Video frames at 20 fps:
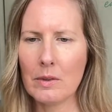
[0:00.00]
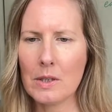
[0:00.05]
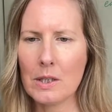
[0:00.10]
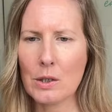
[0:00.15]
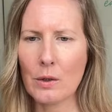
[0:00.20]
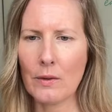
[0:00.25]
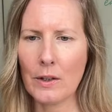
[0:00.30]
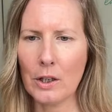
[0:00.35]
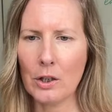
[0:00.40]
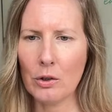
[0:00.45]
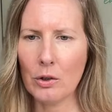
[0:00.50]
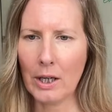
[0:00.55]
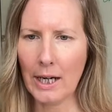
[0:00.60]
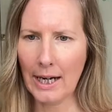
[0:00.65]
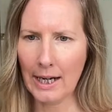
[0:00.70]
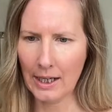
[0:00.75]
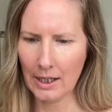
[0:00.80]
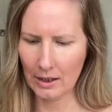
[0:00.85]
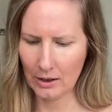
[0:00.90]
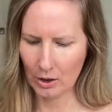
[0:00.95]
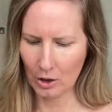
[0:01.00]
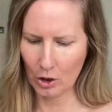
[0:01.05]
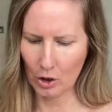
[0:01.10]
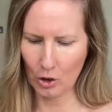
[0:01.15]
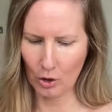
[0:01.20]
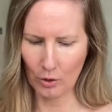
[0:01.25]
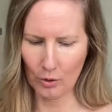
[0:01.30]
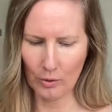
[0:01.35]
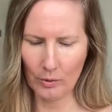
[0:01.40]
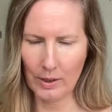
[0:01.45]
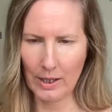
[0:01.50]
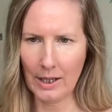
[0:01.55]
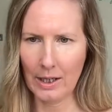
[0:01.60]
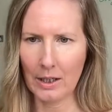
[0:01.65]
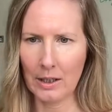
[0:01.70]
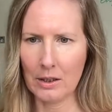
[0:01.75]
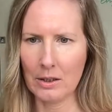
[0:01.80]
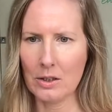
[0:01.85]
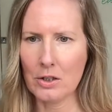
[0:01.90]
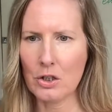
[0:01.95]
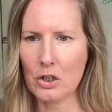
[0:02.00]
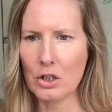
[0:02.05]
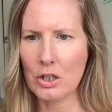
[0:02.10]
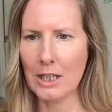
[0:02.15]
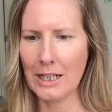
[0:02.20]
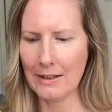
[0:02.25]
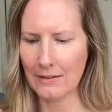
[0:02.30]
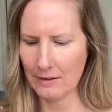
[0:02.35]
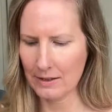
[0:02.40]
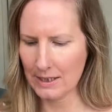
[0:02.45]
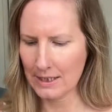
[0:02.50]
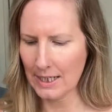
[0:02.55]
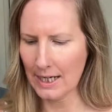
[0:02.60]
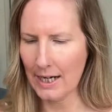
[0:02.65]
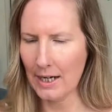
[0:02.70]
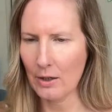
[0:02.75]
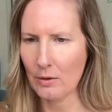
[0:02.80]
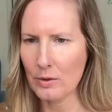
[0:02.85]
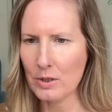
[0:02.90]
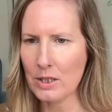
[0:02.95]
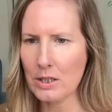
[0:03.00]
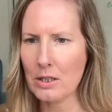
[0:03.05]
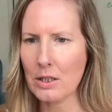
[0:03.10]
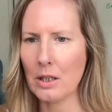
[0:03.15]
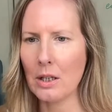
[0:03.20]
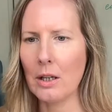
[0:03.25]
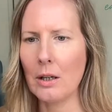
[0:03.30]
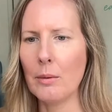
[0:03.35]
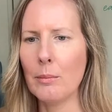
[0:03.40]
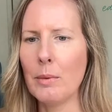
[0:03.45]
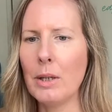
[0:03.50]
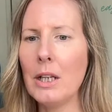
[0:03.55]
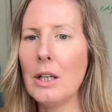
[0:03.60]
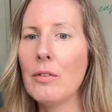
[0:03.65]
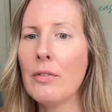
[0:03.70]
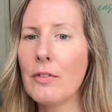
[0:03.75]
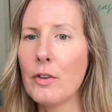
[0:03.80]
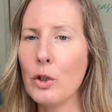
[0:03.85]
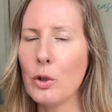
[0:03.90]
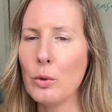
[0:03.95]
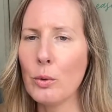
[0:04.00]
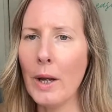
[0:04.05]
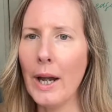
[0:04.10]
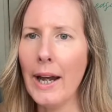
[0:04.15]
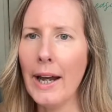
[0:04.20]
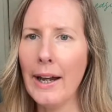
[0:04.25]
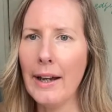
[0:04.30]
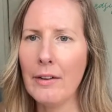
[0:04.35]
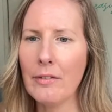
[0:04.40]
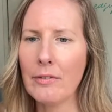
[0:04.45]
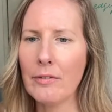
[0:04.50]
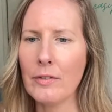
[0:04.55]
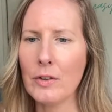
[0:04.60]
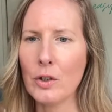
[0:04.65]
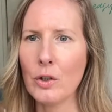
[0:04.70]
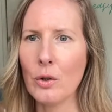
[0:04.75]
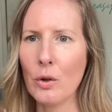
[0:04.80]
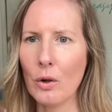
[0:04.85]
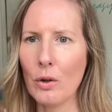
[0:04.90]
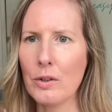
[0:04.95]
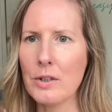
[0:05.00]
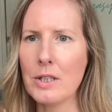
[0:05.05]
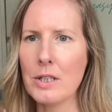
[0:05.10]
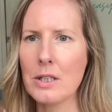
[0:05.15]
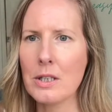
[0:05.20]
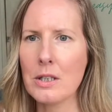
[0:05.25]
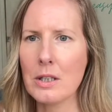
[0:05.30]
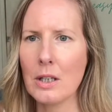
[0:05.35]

so that you can go and check this out if you have not